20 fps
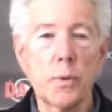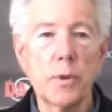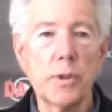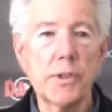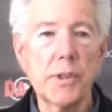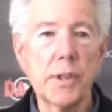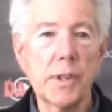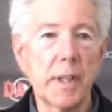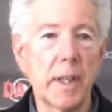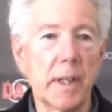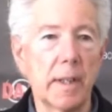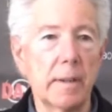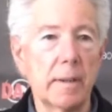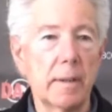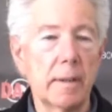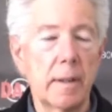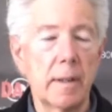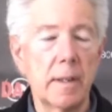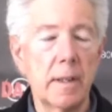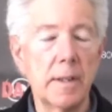worse than that.
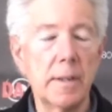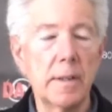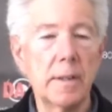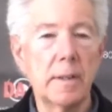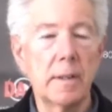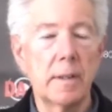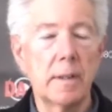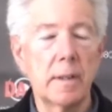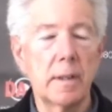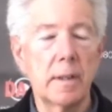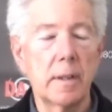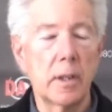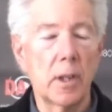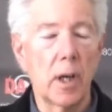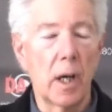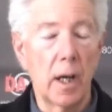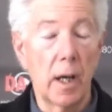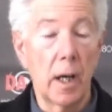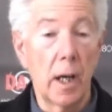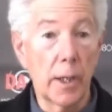
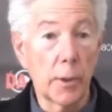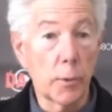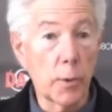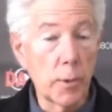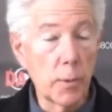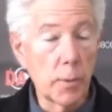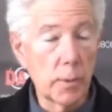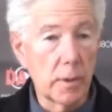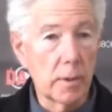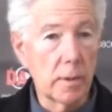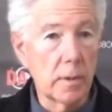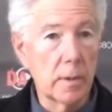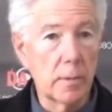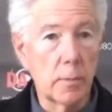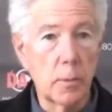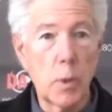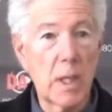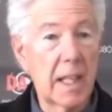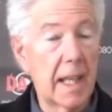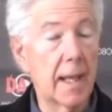I agree with you.
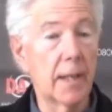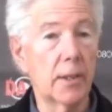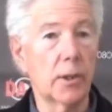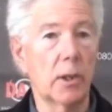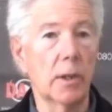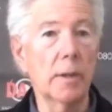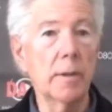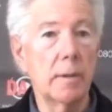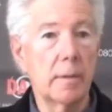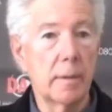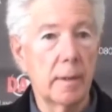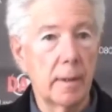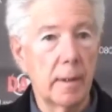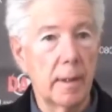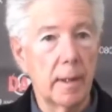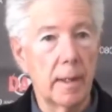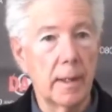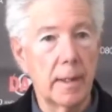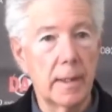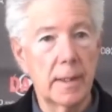We cannot.
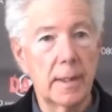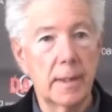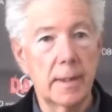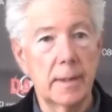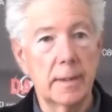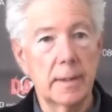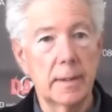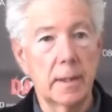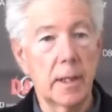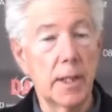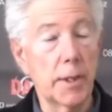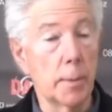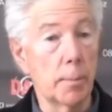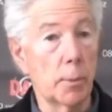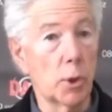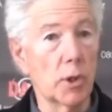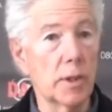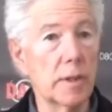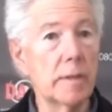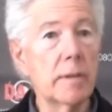I
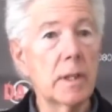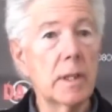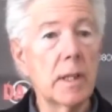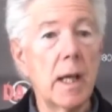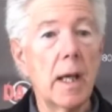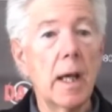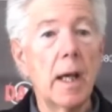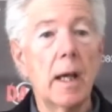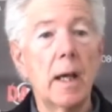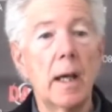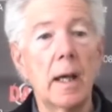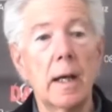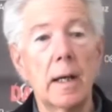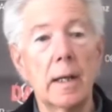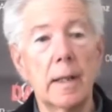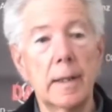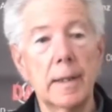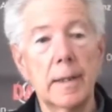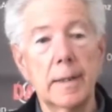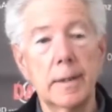don't believe.
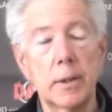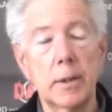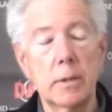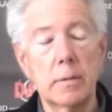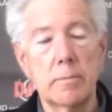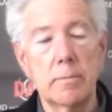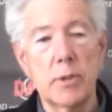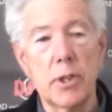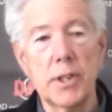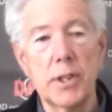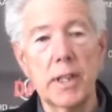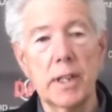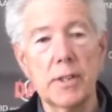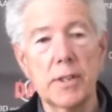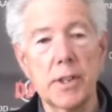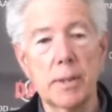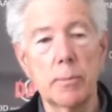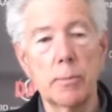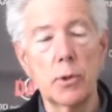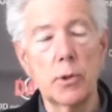No doubt
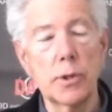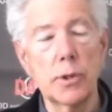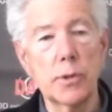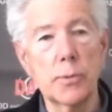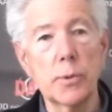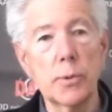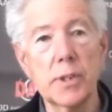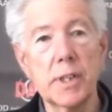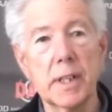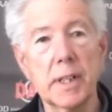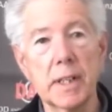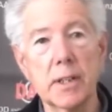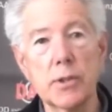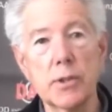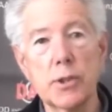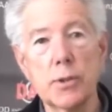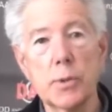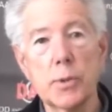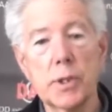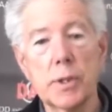some lawyers would take
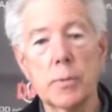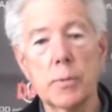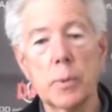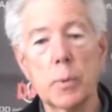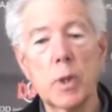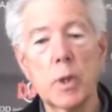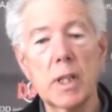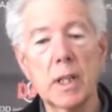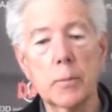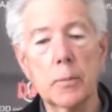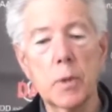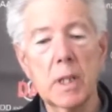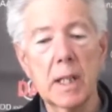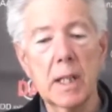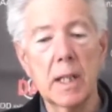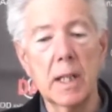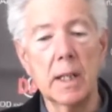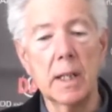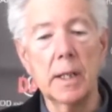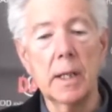issue with it, but we
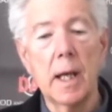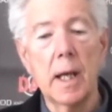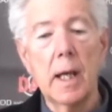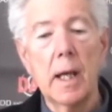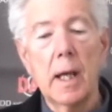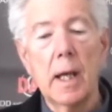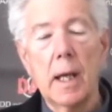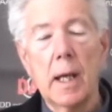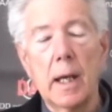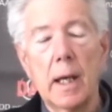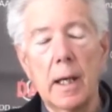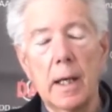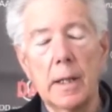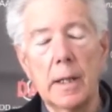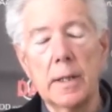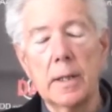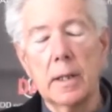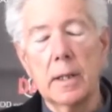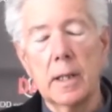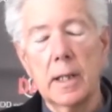can't.
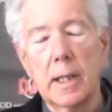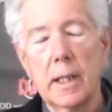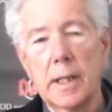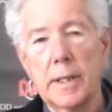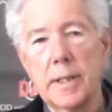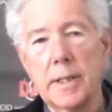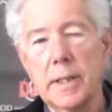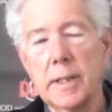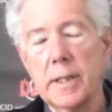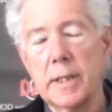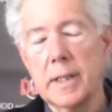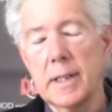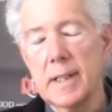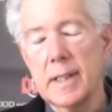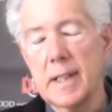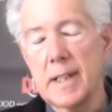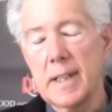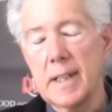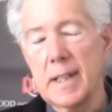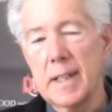And IRD
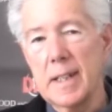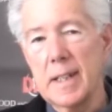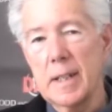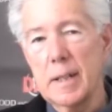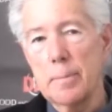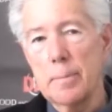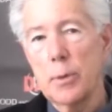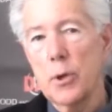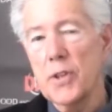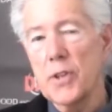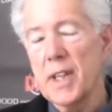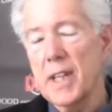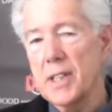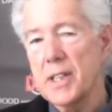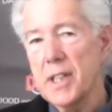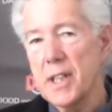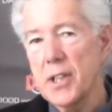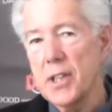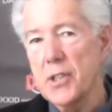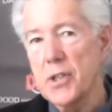put
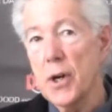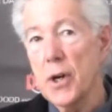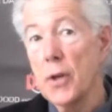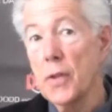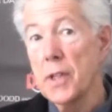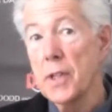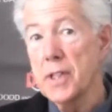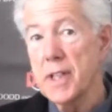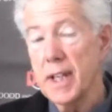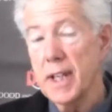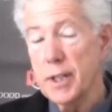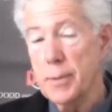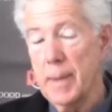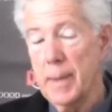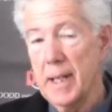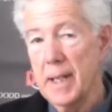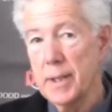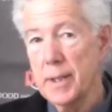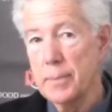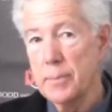that test on the
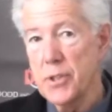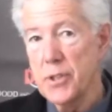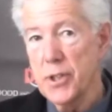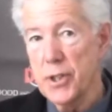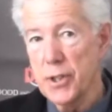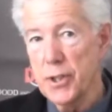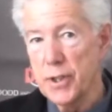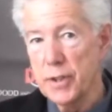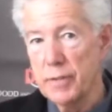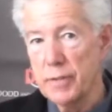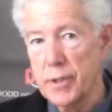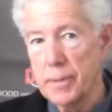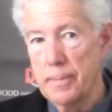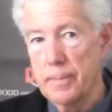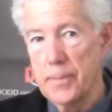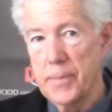taxpayer themselves.